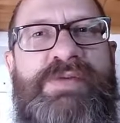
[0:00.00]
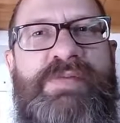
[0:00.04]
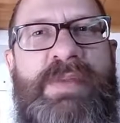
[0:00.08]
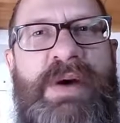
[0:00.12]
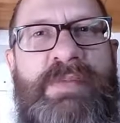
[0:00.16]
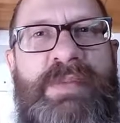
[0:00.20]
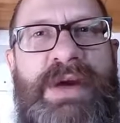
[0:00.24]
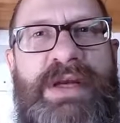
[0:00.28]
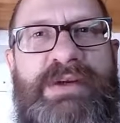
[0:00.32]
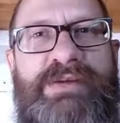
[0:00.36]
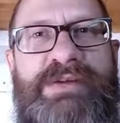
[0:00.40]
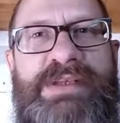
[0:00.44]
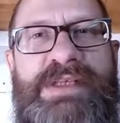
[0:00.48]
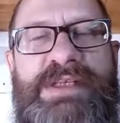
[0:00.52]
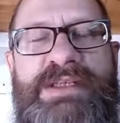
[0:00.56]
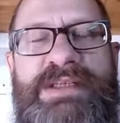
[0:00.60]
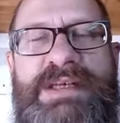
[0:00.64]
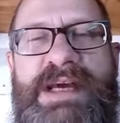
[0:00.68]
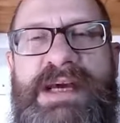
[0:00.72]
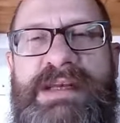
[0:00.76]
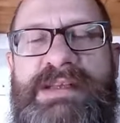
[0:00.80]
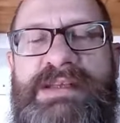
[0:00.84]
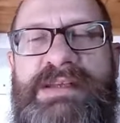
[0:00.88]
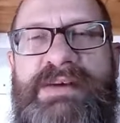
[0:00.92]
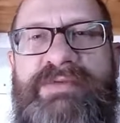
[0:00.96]
used my metal
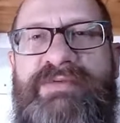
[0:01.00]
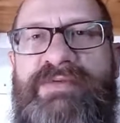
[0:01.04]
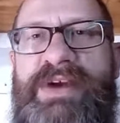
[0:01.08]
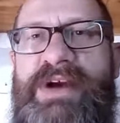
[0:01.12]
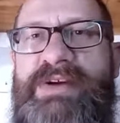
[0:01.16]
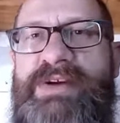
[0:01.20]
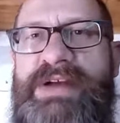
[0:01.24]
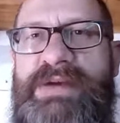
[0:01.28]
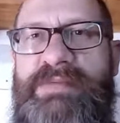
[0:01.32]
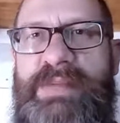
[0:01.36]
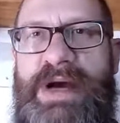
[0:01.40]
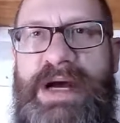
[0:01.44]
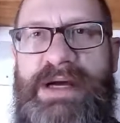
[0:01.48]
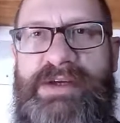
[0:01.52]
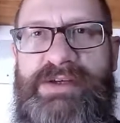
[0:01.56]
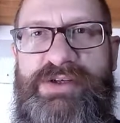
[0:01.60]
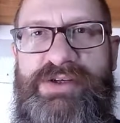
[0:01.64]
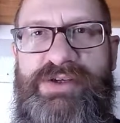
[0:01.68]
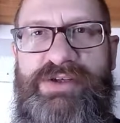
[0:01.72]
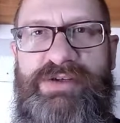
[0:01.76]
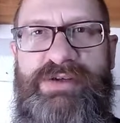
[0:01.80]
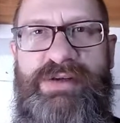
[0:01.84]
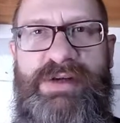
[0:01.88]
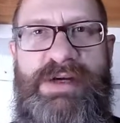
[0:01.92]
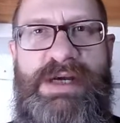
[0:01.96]
detector very
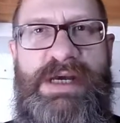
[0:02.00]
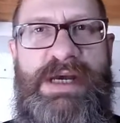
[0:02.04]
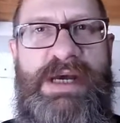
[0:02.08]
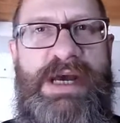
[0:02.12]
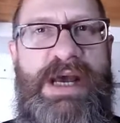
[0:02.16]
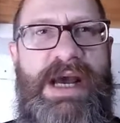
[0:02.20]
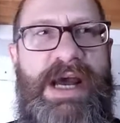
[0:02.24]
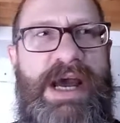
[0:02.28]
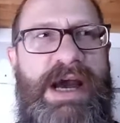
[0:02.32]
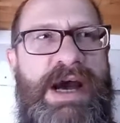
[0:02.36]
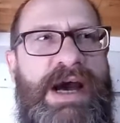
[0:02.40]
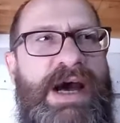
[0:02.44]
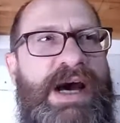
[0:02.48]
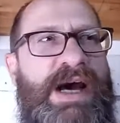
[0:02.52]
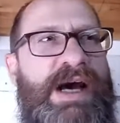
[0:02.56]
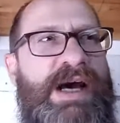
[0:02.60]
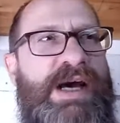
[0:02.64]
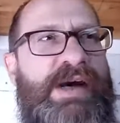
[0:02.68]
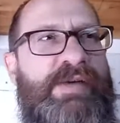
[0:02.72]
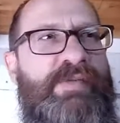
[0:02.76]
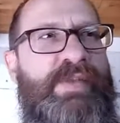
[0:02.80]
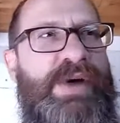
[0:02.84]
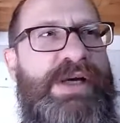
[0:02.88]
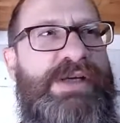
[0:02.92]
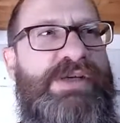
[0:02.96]
much.
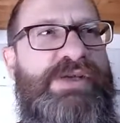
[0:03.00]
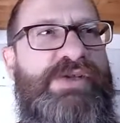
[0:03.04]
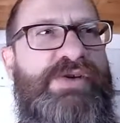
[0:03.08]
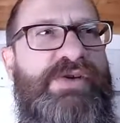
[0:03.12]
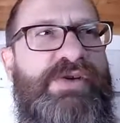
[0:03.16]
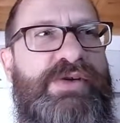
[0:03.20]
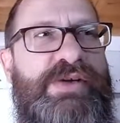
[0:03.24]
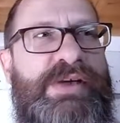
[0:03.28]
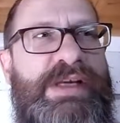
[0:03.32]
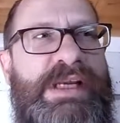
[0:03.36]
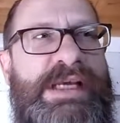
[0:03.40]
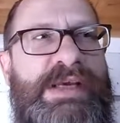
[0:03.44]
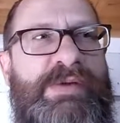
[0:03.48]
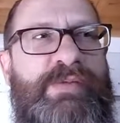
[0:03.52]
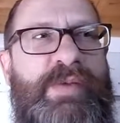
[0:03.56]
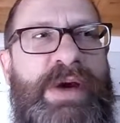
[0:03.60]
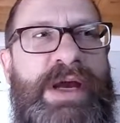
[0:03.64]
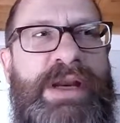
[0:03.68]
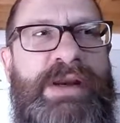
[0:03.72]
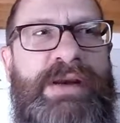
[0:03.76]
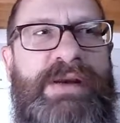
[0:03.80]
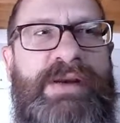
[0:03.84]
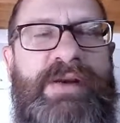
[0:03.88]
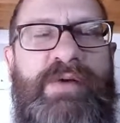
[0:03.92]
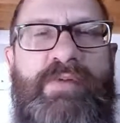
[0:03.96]
But certainly
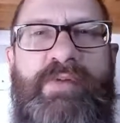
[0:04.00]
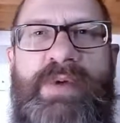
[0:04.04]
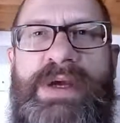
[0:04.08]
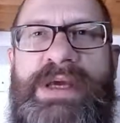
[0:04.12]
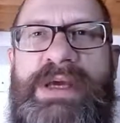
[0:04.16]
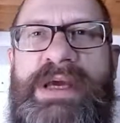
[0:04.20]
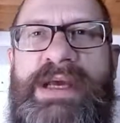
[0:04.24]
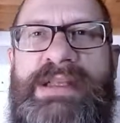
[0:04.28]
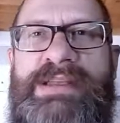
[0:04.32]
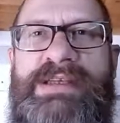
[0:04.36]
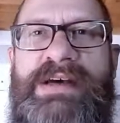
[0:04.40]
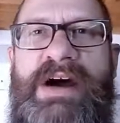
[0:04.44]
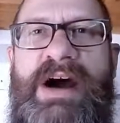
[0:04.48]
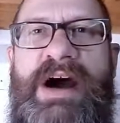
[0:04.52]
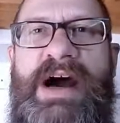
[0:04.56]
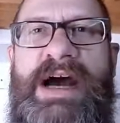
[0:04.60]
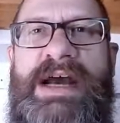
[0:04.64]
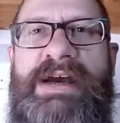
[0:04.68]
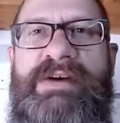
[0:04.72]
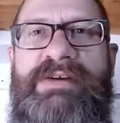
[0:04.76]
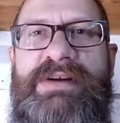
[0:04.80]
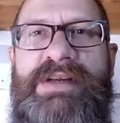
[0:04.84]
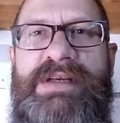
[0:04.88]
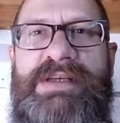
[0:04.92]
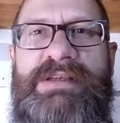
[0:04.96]
when we get to
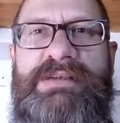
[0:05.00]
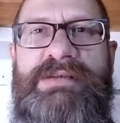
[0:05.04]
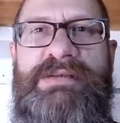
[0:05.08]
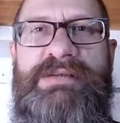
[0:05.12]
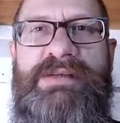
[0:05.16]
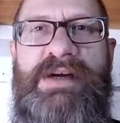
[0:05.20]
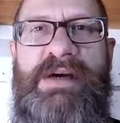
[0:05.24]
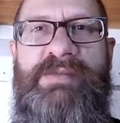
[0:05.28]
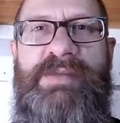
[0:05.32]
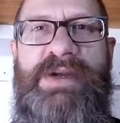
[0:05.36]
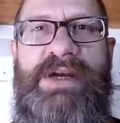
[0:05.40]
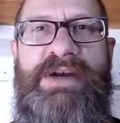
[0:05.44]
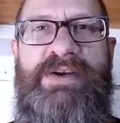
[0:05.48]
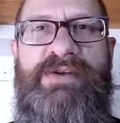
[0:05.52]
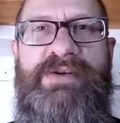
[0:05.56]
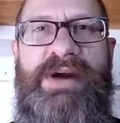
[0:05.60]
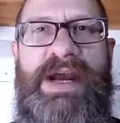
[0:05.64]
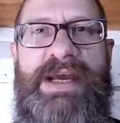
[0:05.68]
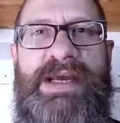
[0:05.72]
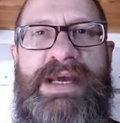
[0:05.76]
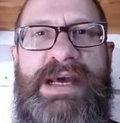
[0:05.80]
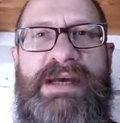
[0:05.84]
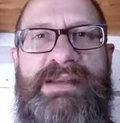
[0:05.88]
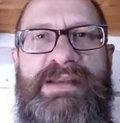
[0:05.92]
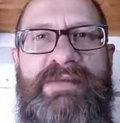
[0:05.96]
Ireland, I'm going to
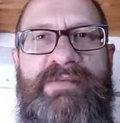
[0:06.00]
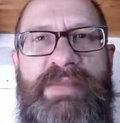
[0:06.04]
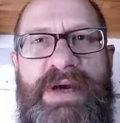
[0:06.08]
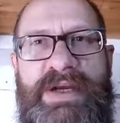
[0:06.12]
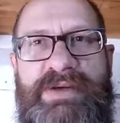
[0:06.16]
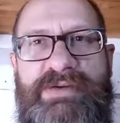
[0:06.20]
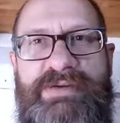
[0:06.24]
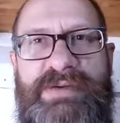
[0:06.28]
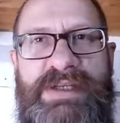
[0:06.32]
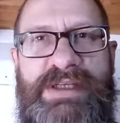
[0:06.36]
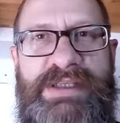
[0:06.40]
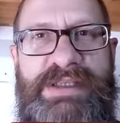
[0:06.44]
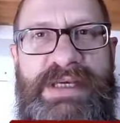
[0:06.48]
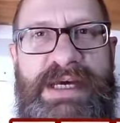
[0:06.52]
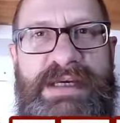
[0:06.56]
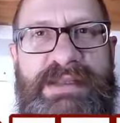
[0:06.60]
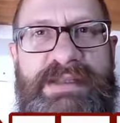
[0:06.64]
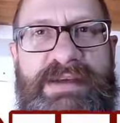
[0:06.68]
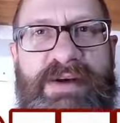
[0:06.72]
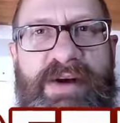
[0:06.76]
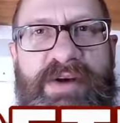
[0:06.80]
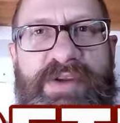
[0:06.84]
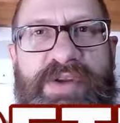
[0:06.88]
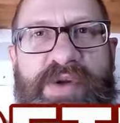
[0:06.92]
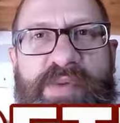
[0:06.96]
crack out the metal
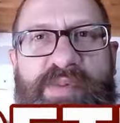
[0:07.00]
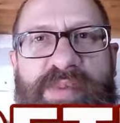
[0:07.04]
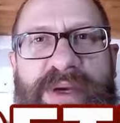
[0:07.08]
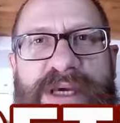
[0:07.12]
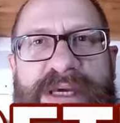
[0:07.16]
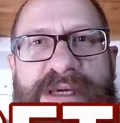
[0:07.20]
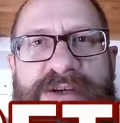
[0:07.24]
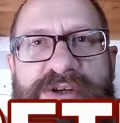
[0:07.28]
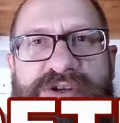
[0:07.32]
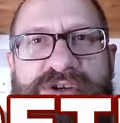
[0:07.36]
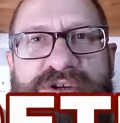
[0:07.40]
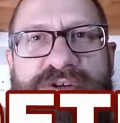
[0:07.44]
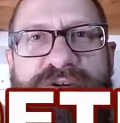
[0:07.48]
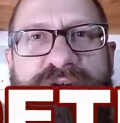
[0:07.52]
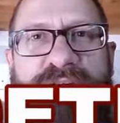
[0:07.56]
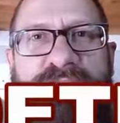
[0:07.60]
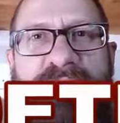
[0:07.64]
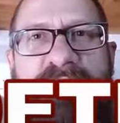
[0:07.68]
detector on the beach